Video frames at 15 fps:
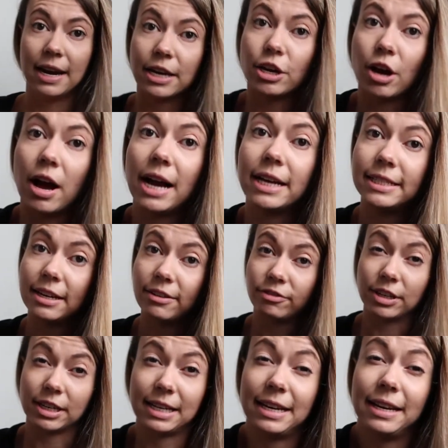yeah, I
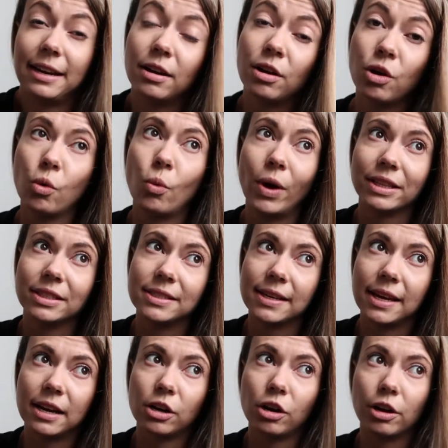definitely want to
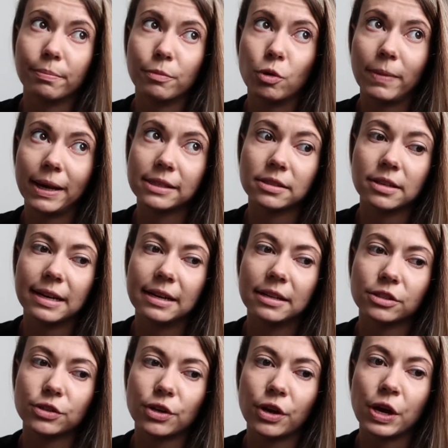get a lot more
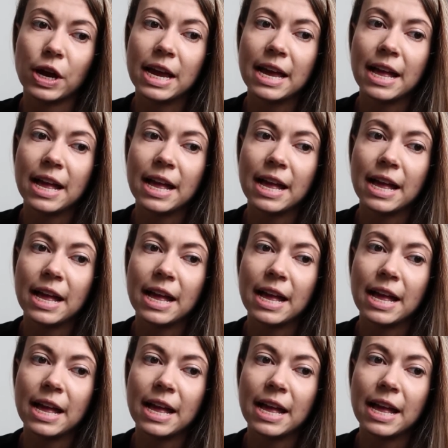muscular, so